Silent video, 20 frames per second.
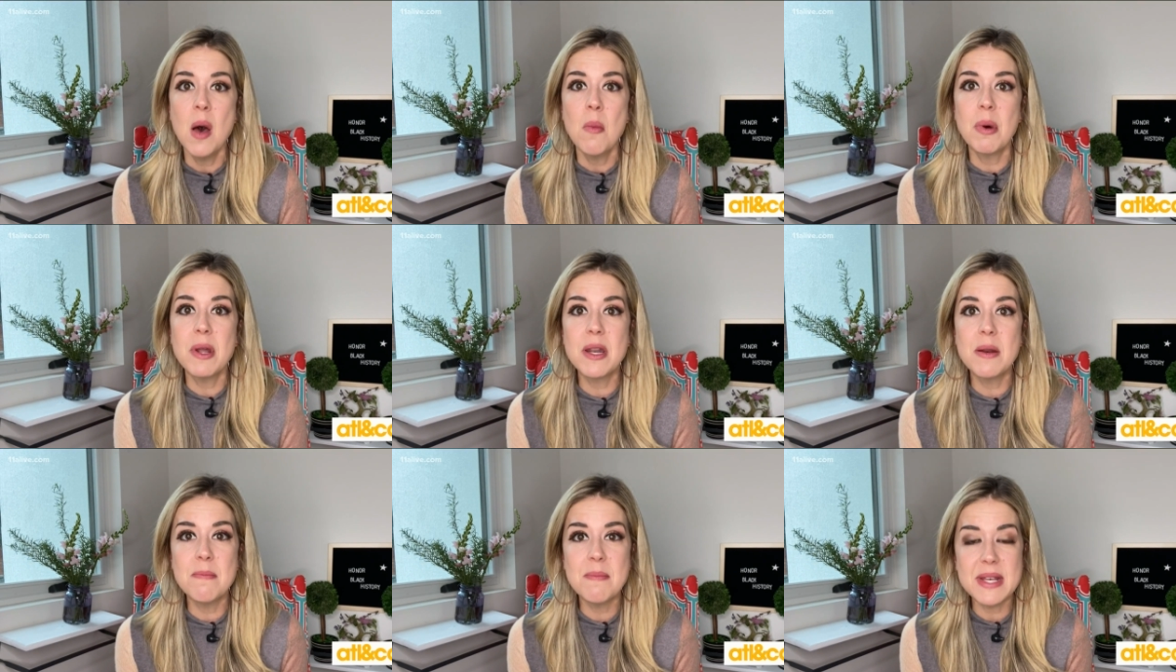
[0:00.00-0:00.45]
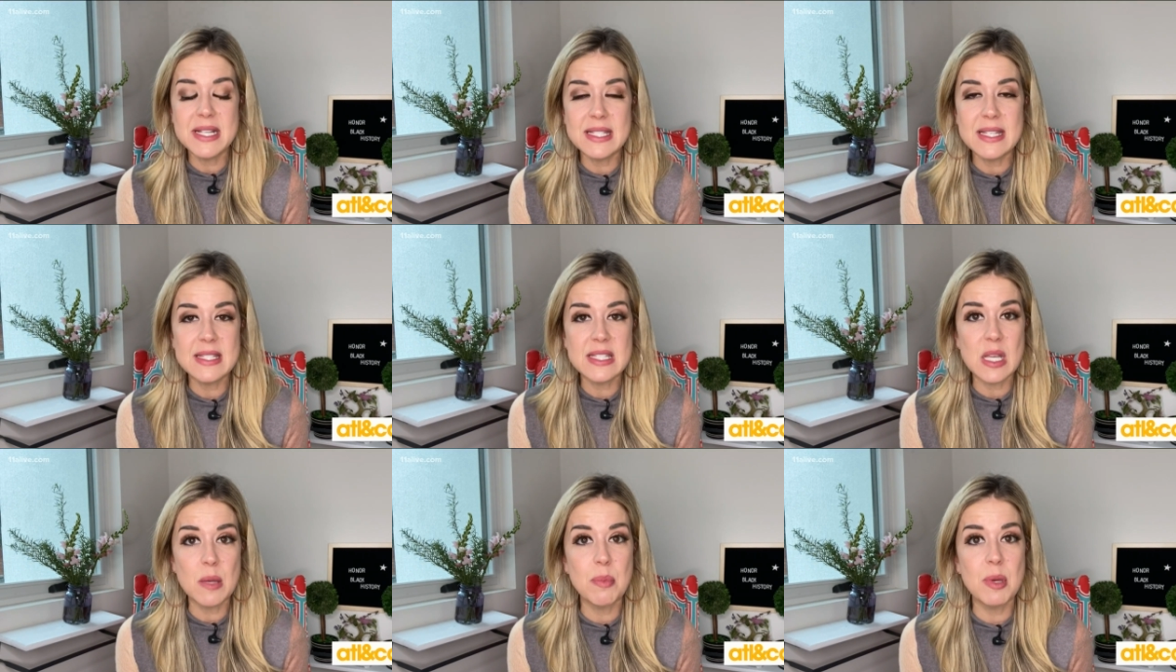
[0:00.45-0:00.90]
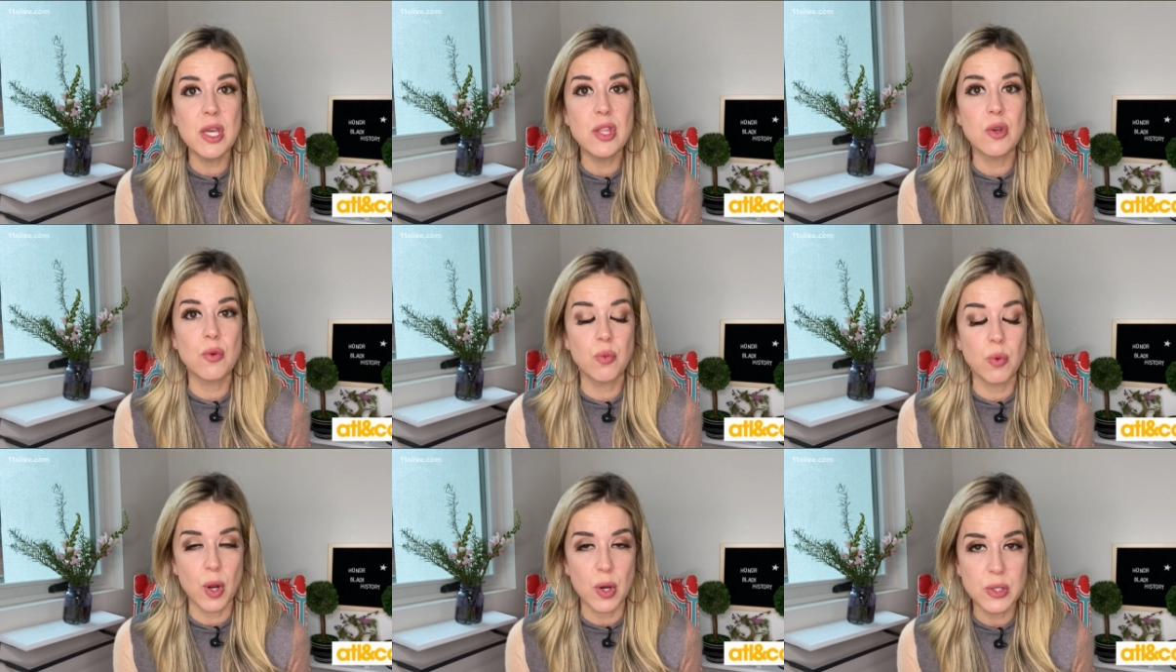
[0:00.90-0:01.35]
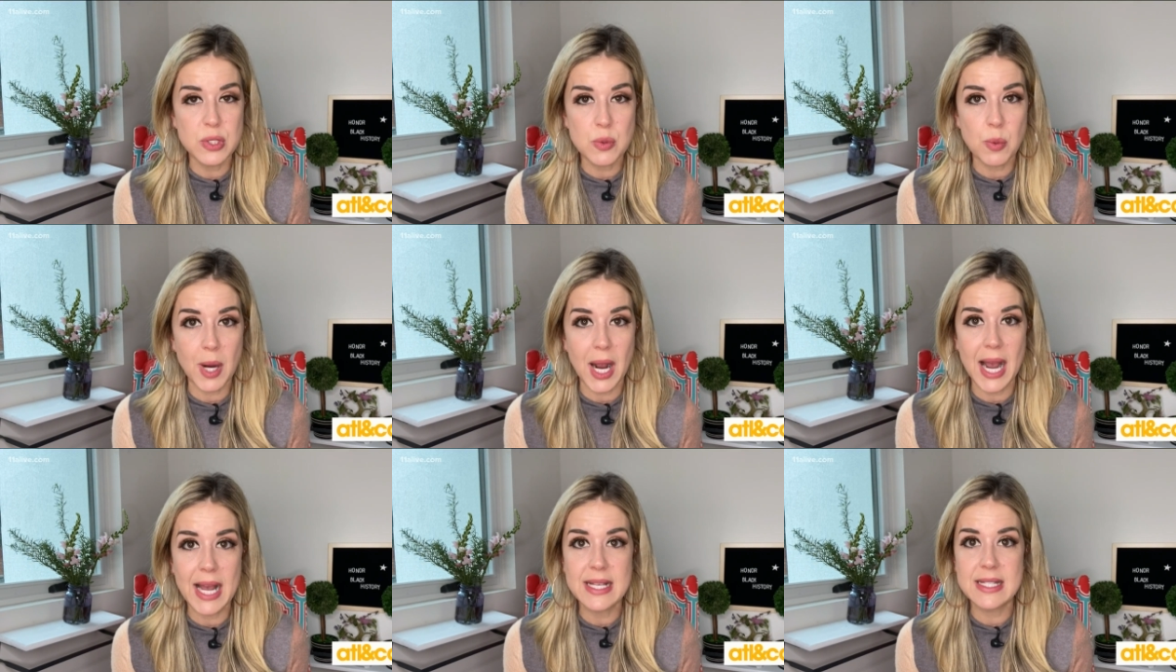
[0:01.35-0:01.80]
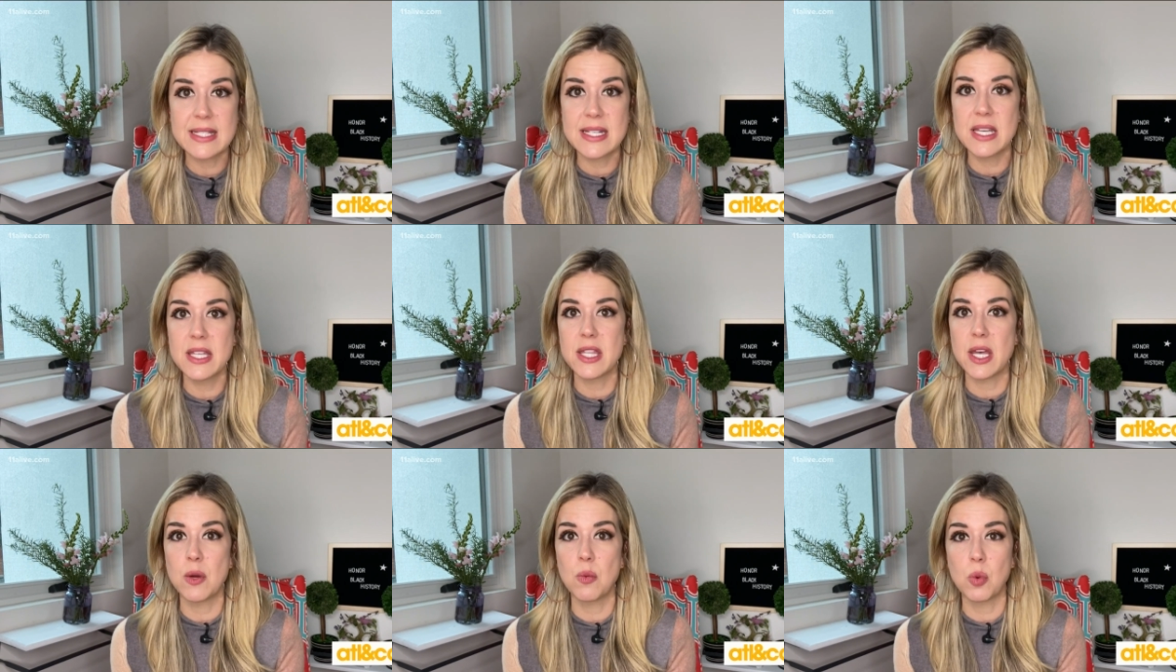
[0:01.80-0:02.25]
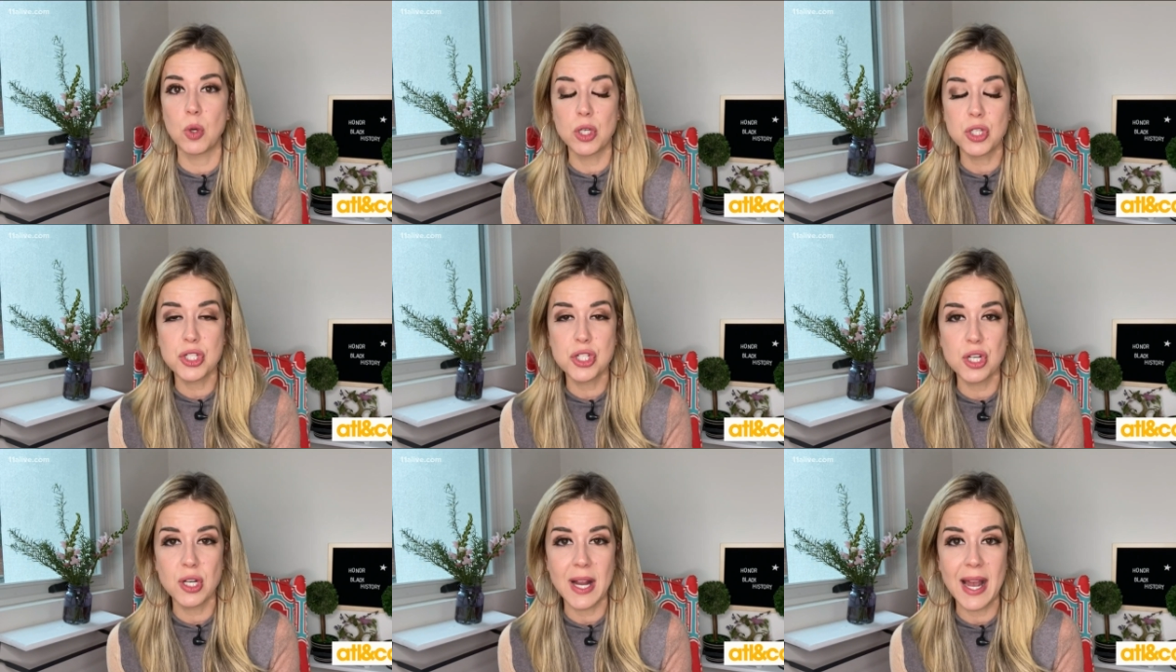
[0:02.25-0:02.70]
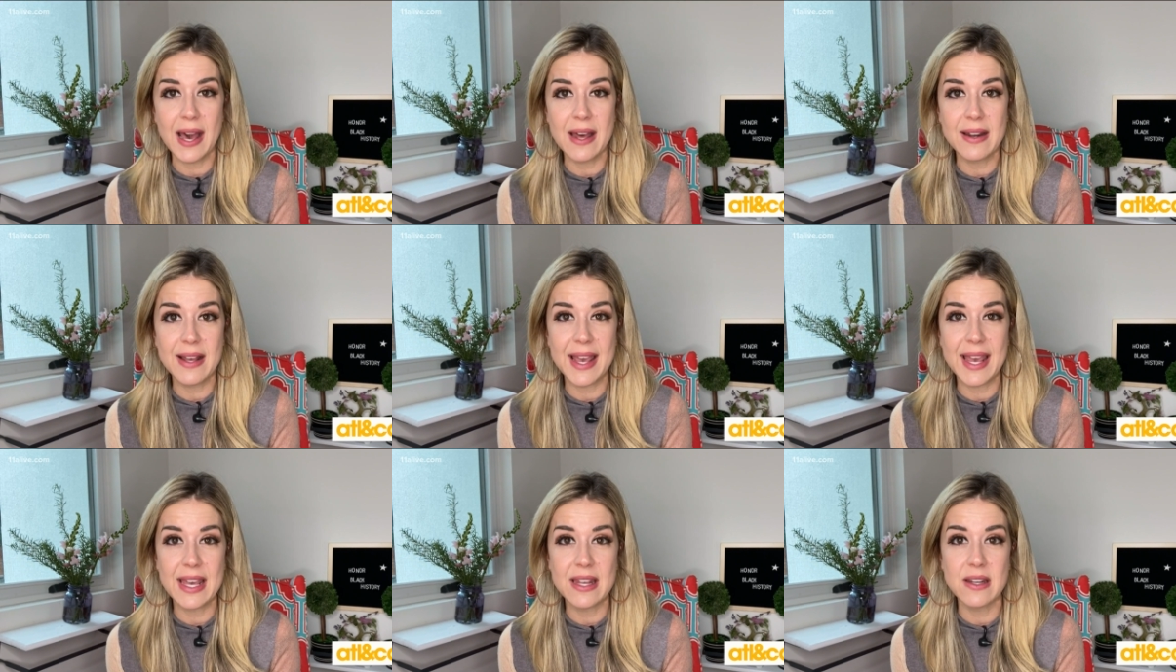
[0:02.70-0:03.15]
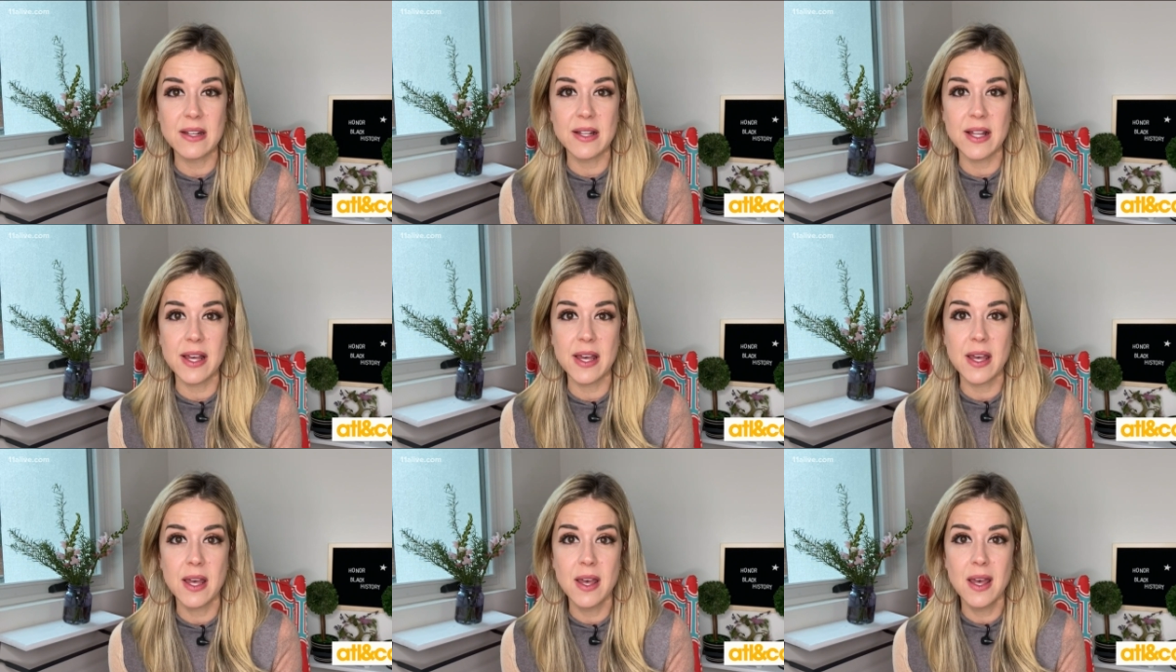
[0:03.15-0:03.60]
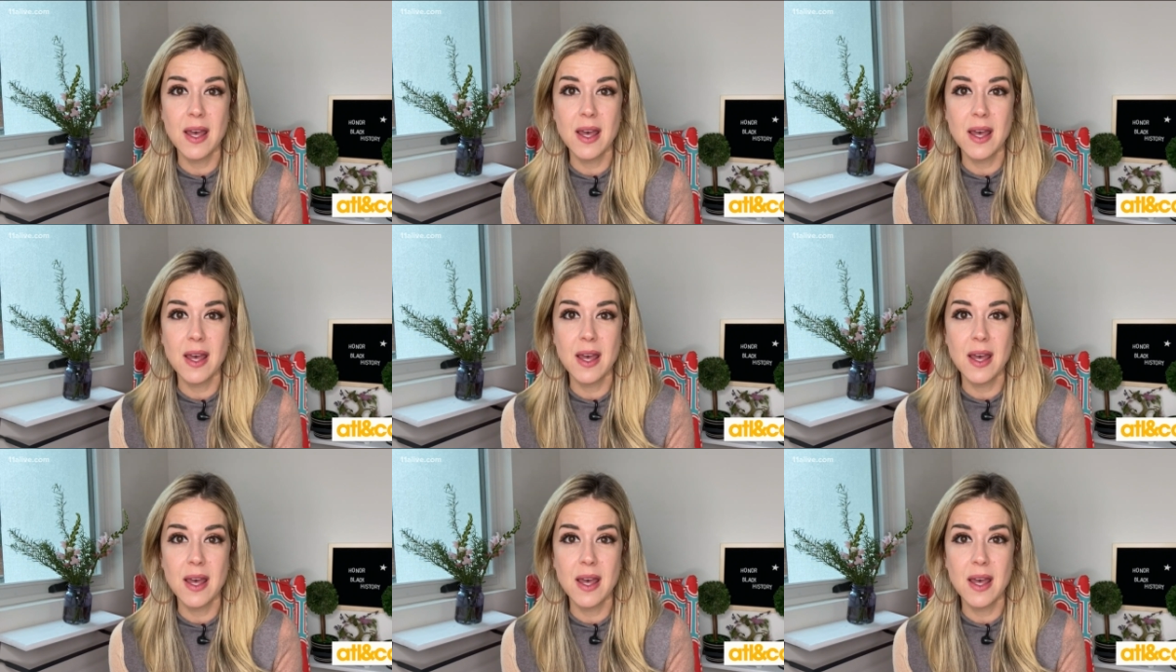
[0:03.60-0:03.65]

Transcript: But in Mississippi, the roads were icy. They right. weren't sure how to handle it.